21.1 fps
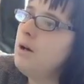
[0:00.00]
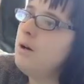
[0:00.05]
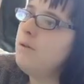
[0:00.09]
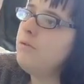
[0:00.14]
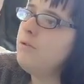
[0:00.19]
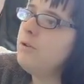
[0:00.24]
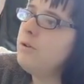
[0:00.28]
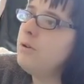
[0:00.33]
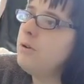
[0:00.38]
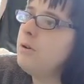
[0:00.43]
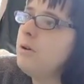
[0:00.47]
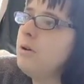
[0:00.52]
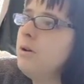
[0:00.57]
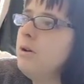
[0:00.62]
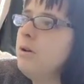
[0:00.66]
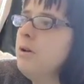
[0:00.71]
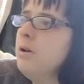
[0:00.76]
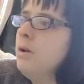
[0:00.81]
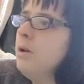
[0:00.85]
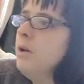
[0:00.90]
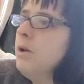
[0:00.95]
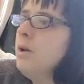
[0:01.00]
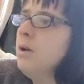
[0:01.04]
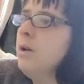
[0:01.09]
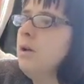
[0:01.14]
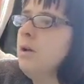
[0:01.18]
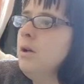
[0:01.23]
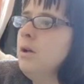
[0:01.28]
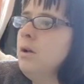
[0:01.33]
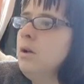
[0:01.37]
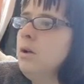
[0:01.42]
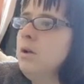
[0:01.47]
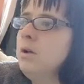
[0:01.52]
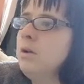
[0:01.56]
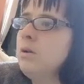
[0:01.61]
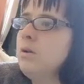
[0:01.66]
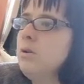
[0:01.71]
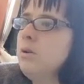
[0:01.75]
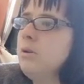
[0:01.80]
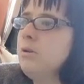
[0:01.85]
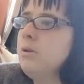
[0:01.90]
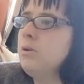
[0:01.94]
other
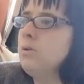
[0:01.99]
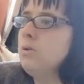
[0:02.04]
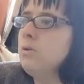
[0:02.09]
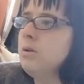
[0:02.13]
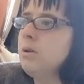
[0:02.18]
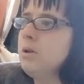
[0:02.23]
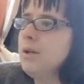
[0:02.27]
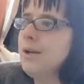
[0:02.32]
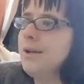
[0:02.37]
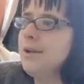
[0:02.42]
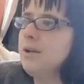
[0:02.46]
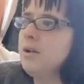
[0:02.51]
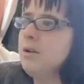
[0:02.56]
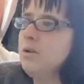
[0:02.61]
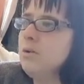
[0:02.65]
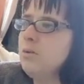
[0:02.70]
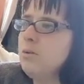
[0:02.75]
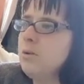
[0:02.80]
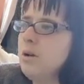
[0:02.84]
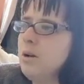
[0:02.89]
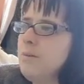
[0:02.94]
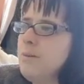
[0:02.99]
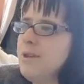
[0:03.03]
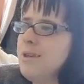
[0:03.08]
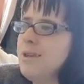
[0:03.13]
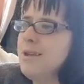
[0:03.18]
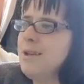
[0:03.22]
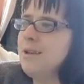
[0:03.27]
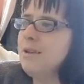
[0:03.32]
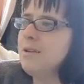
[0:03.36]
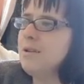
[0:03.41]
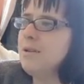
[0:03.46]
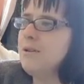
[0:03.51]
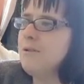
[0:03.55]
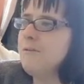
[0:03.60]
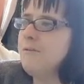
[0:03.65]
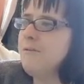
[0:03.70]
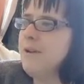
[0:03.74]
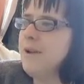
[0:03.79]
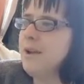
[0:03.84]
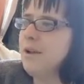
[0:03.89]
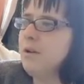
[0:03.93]
console's taking a long time to sync to the
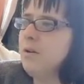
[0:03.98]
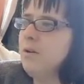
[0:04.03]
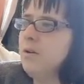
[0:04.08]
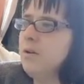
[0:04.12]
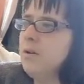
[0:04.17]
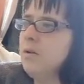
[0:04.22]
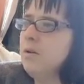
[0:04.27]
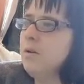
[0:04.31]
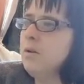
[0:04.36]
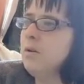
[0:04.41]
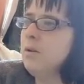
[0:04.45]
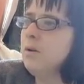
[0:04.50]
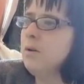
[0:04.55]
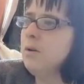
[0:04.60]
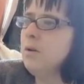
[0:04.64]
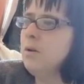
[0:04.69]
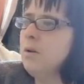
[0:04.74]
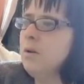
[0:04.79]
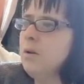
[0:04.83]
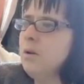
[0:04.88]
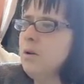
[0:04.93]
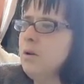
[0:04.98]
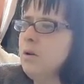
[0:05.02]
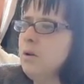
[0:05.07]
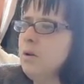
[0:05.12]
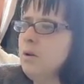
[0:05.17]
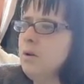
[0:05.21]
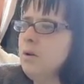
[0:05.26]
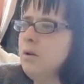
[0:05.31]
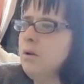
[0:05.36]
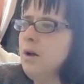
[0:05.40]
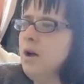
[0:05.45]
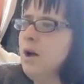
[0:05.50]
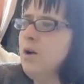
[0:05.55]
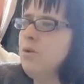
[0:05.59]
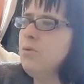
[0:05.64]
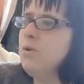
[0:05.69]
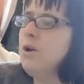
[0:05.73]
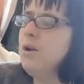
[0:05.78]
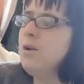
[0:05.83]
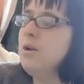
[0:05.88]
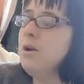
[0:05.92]
thing. Oh,
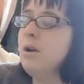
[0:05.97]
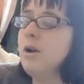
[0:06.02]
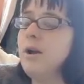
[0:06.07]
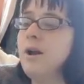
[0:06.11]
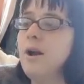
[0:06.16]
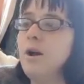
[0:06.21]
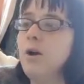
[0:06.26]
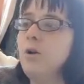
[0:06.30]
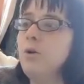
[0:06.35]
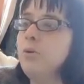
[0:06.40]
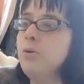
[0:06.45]
no, no, no,